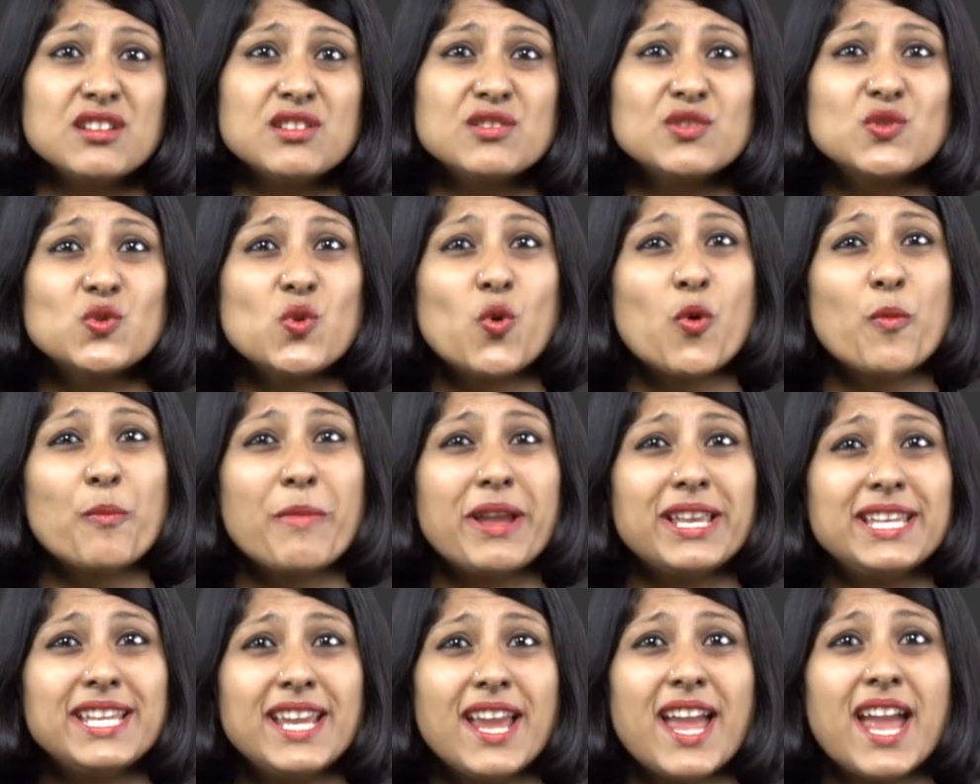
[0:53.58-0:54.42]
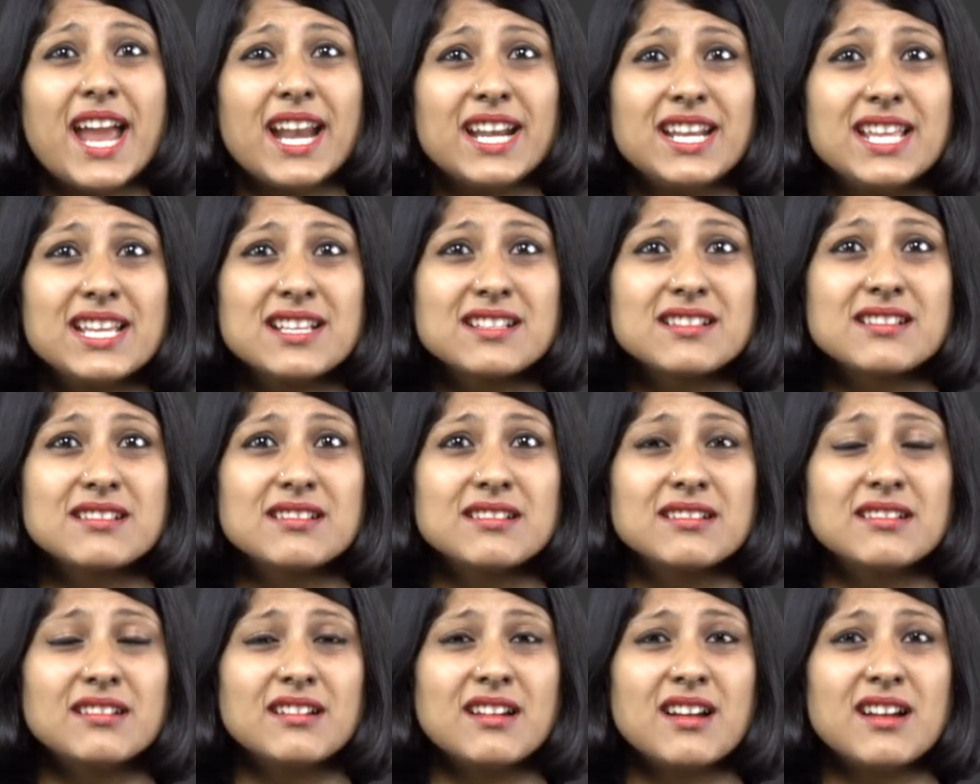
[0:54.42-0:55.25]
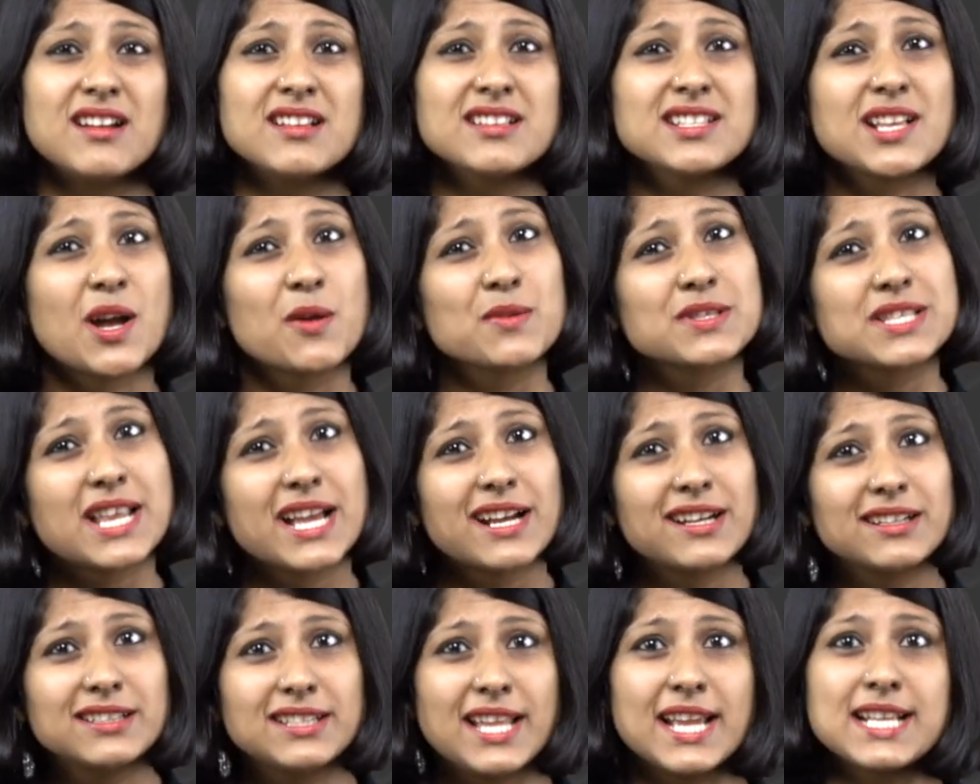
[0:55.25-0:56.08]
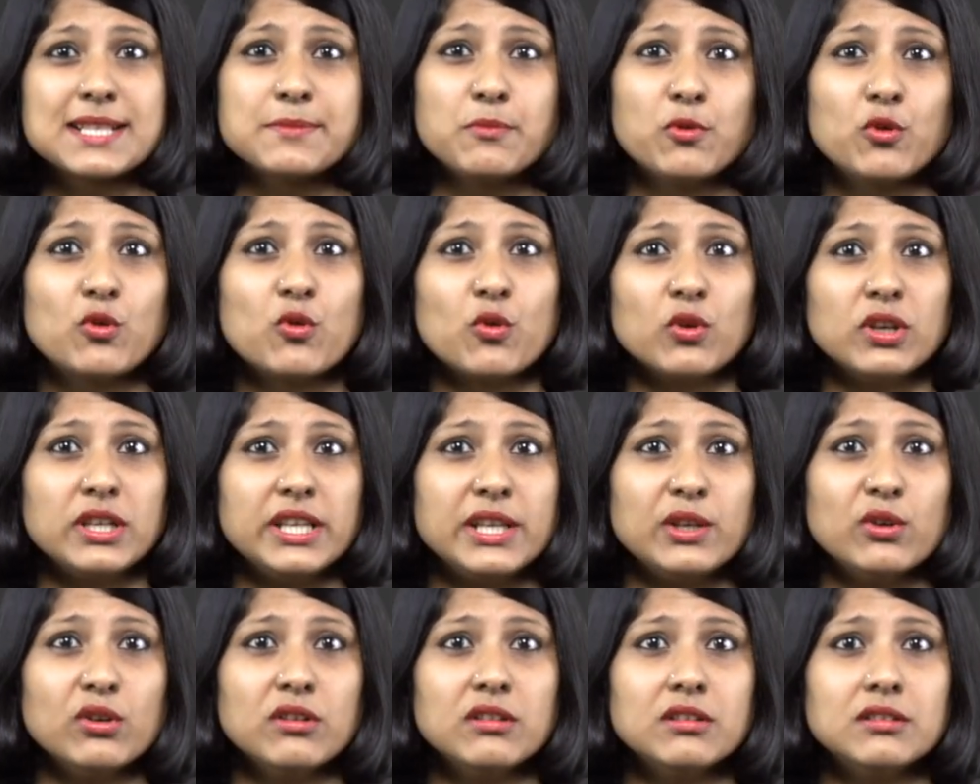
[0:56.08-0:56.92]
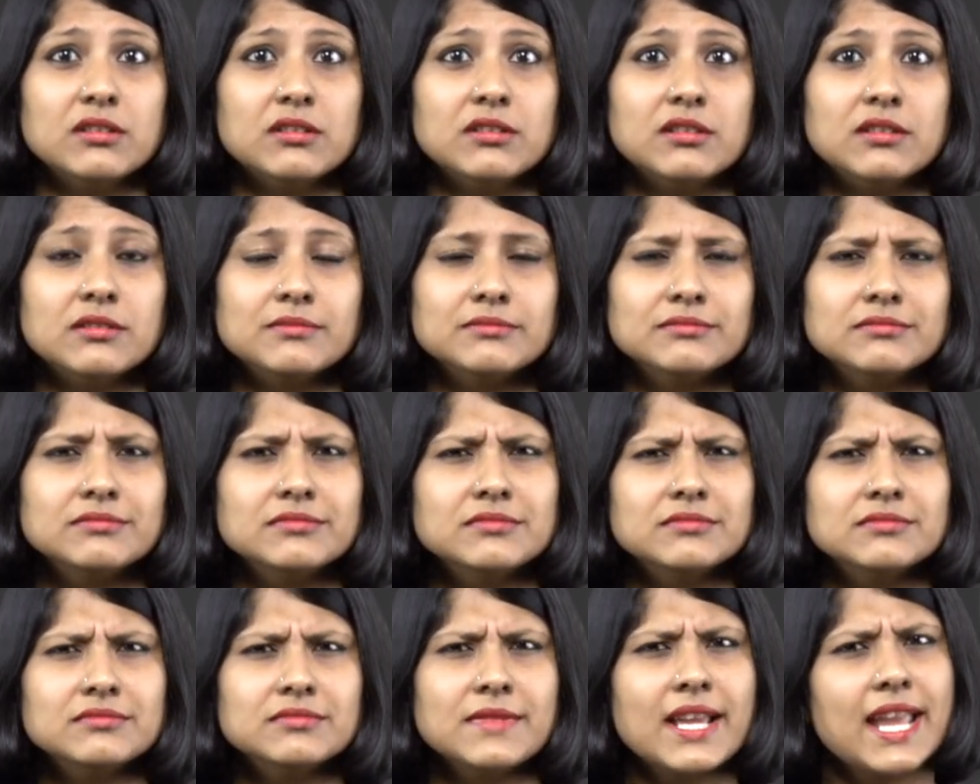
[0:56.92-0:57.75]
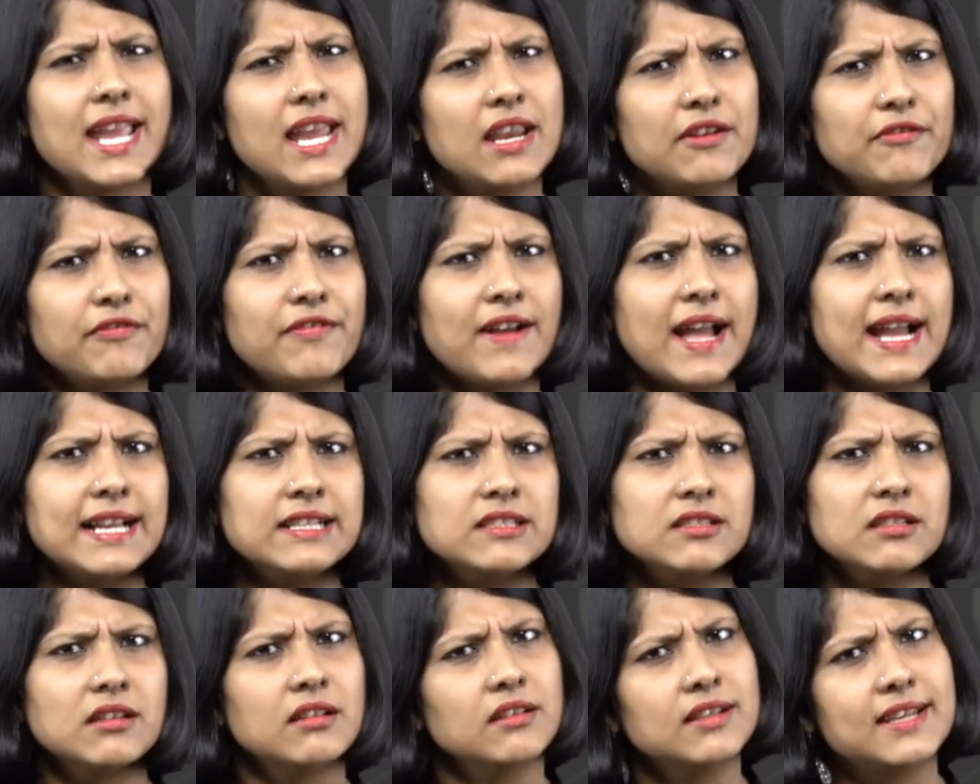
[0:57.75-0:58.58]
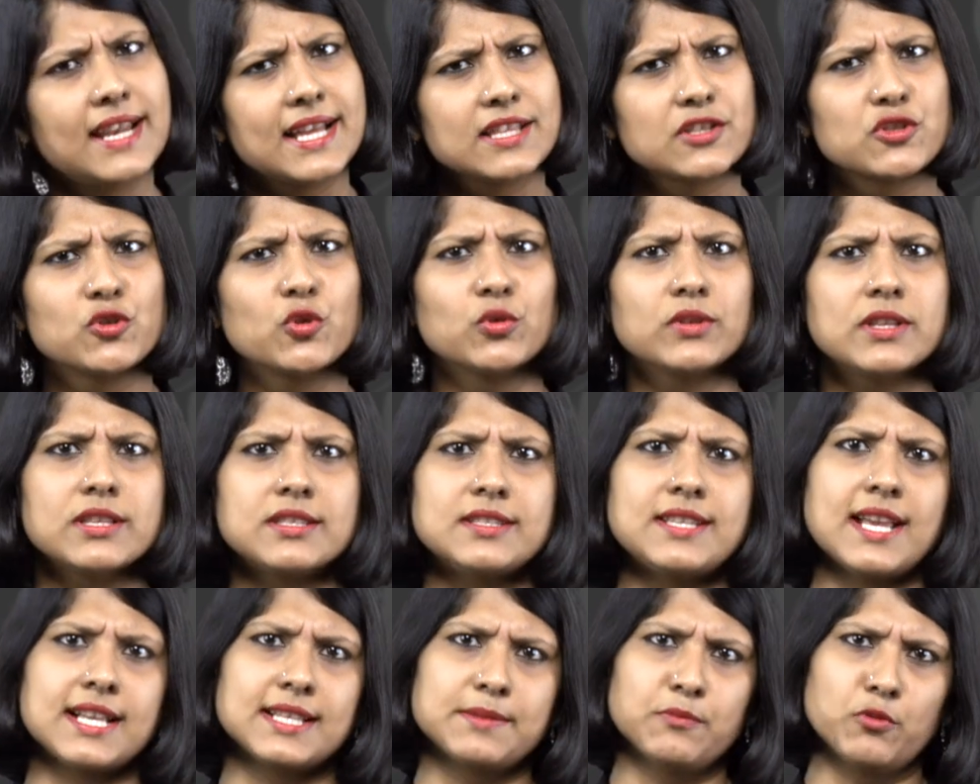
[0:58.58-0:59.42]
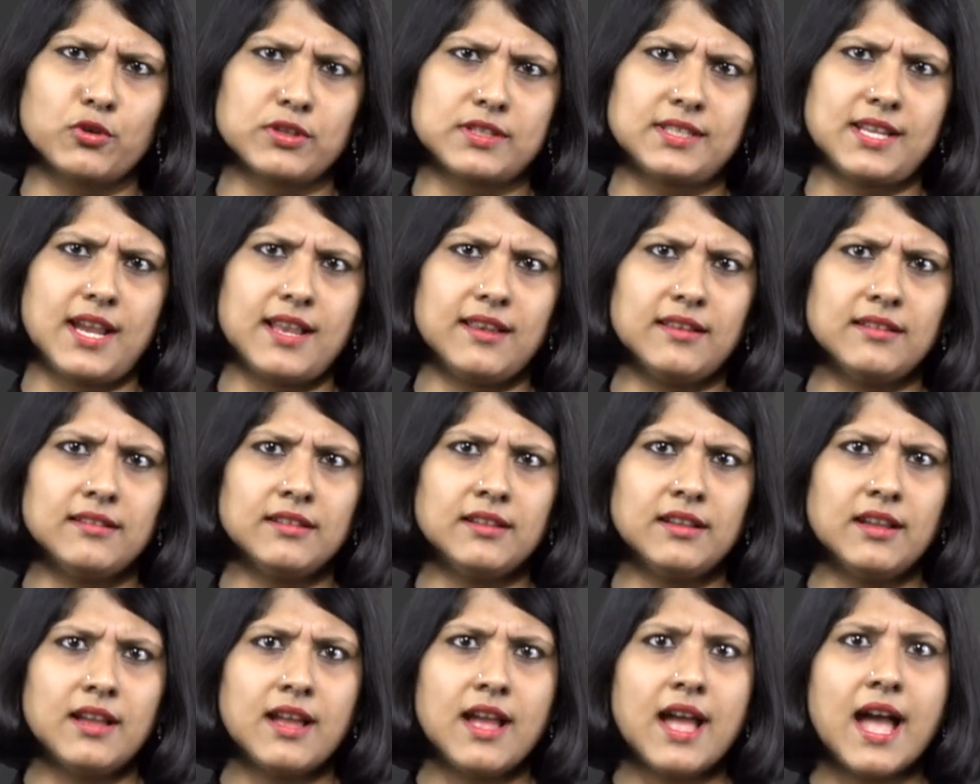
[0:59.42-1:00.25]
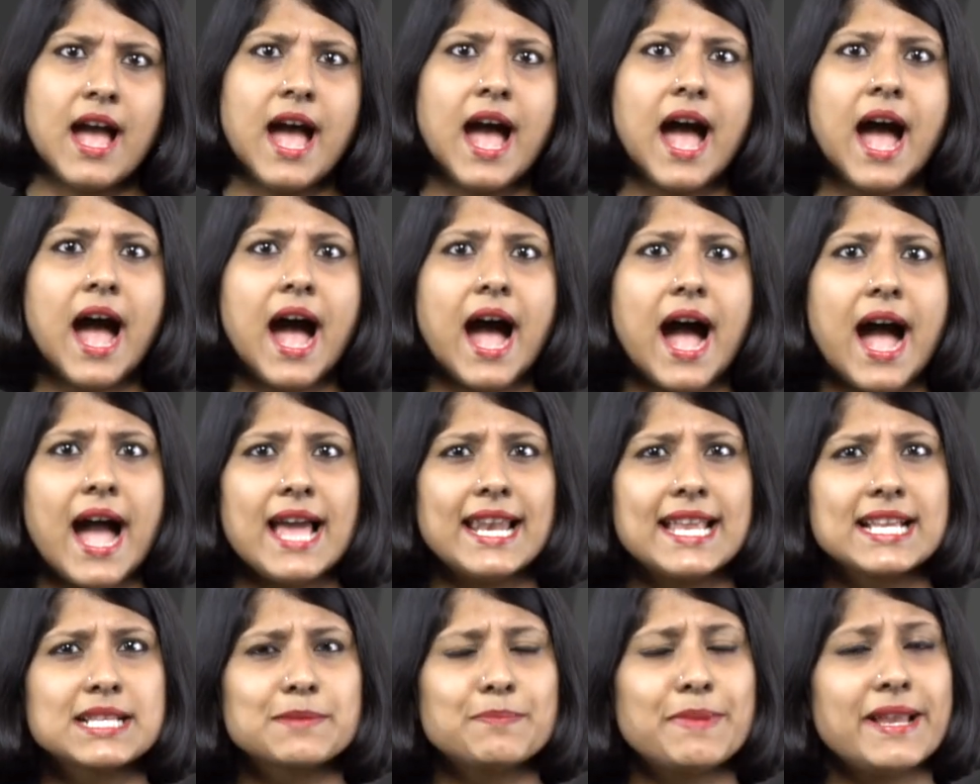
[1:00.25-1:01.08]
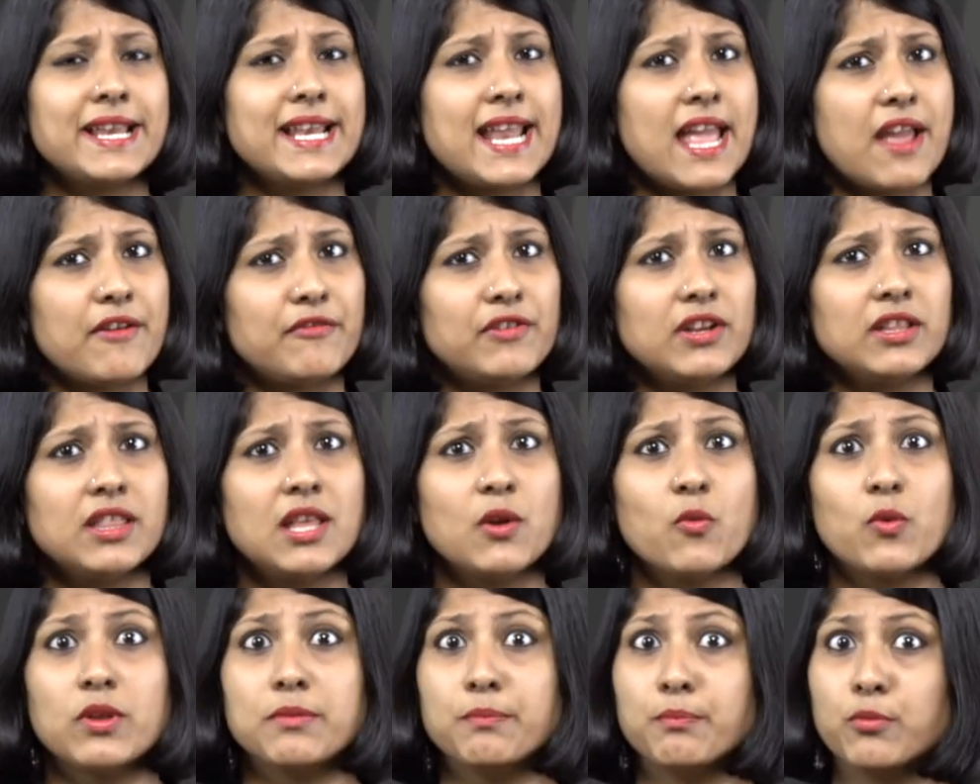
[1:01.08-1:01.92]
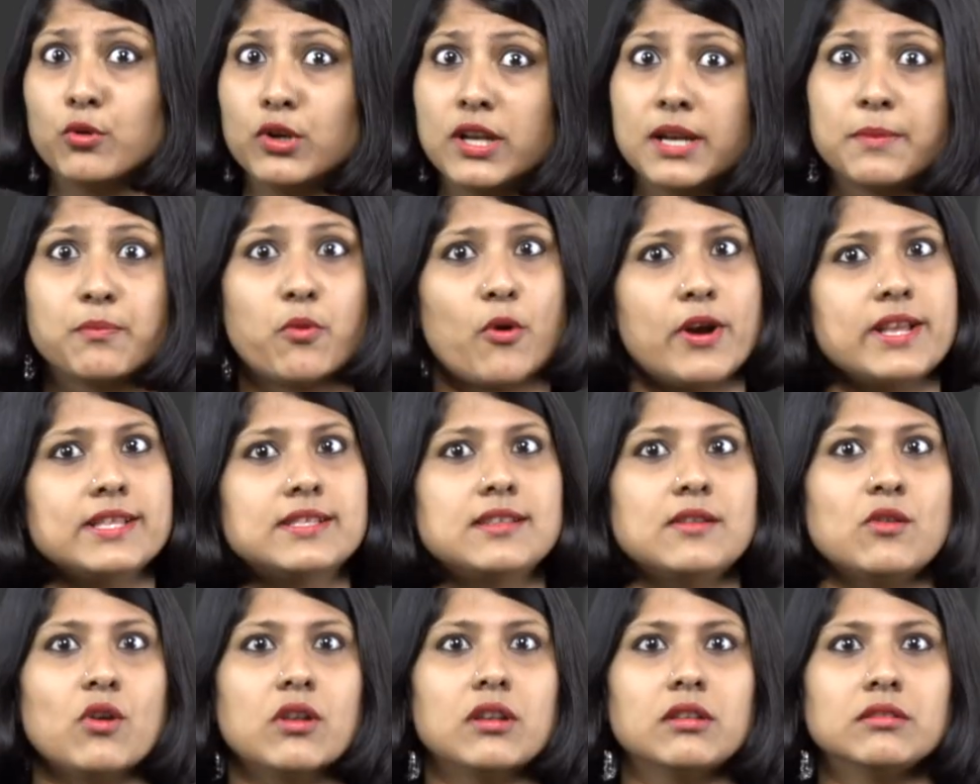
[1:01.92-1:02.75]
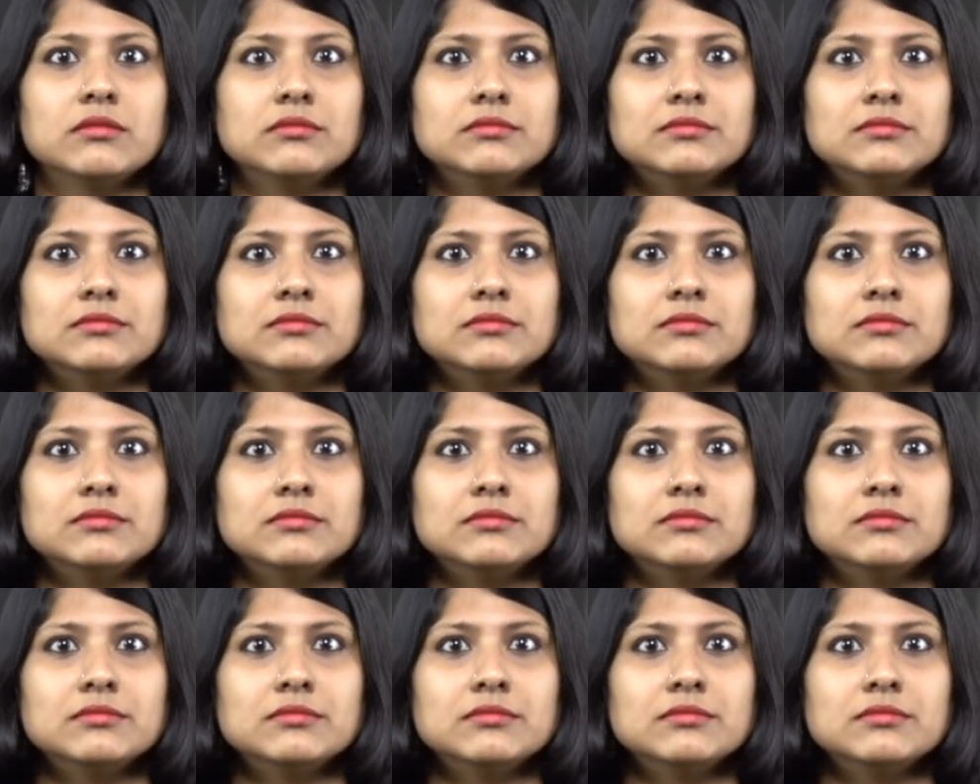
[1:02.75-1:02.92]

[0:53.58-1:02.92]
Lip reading: So many headings. Sounds like a textbook only, no? In fact, let's do this textbook style. I'll explain everything with bullet points and all.